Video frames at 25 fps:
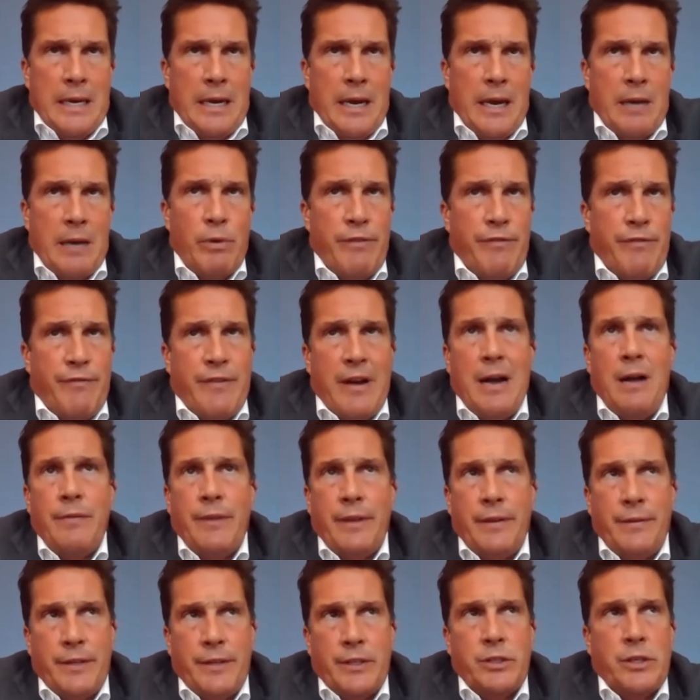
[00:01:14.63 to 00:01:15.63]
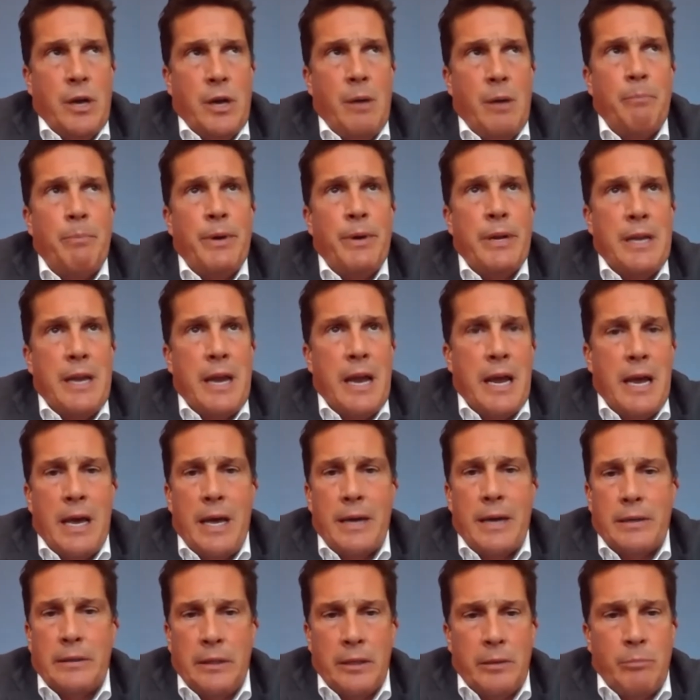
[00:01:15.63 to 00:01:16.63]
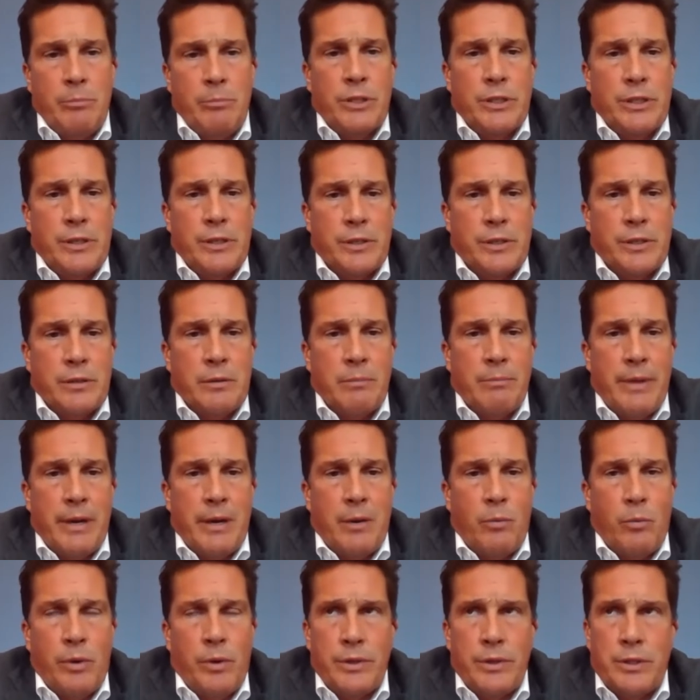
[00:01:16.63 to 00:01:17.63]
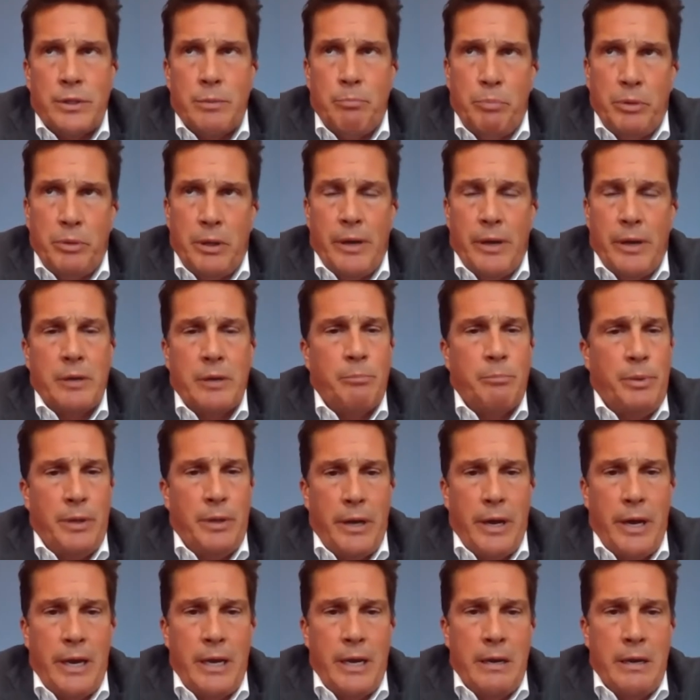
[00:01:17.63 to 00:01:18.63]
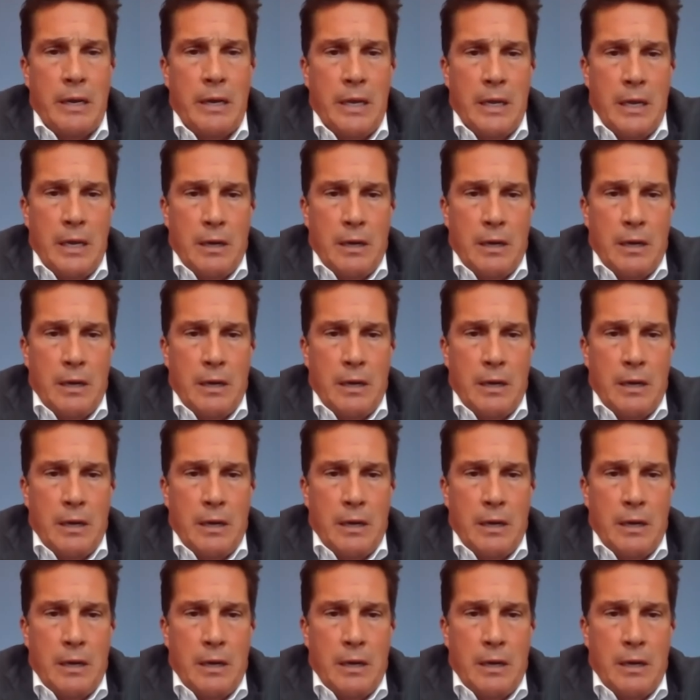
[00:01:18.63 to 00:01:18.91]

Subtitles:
And we found that this company had a LIMS system that was plug and play